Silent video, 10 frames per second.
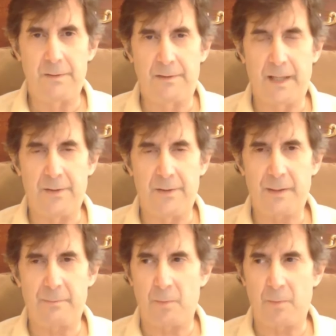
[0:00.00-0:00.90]
Donald
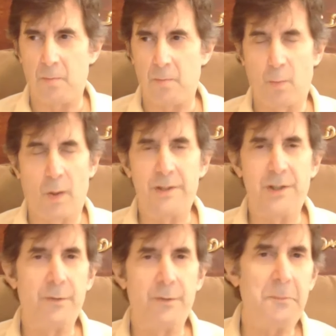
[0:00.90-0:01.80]
Trump. Well, what is
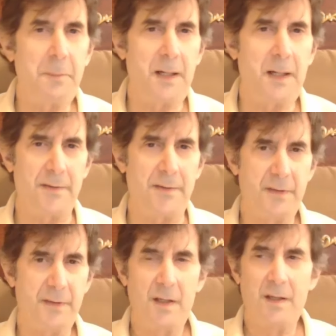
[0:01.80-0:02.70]
your
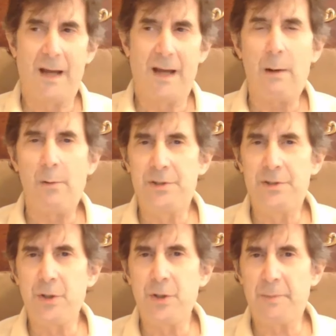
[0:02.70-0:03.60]
response? How
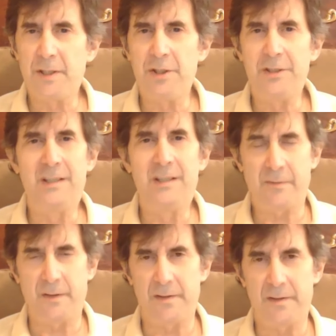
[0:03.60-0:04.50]
is your opinion
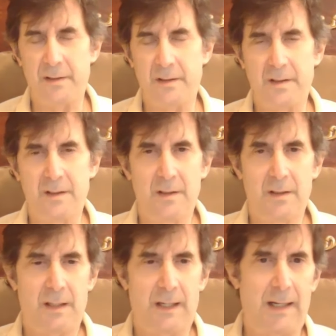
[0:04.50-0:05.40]
different?
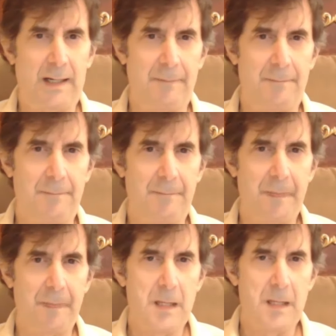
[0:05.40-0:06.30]
You
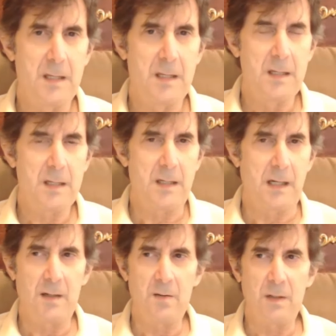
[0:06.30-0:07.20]

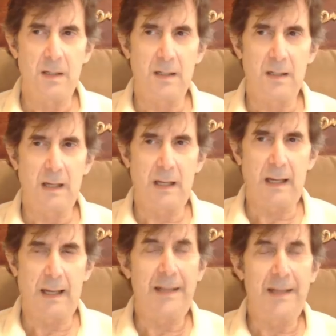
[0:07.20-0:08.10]
know,
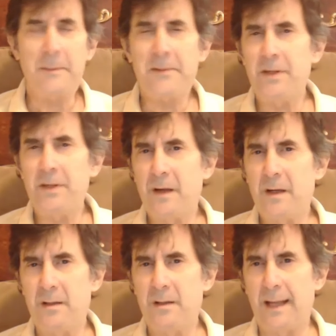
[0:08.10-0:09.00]
and especially if
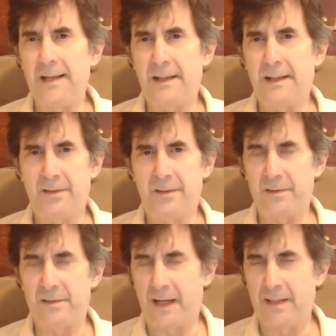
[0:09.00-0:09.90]
other candidates
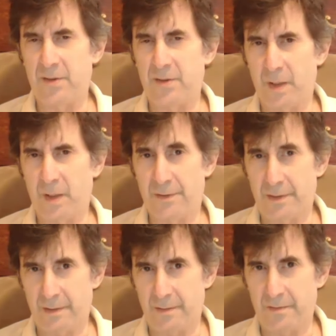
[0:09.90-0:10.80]
decide to run
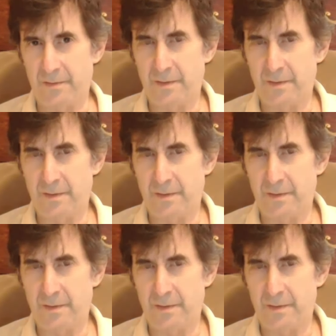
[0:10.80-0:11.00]
too.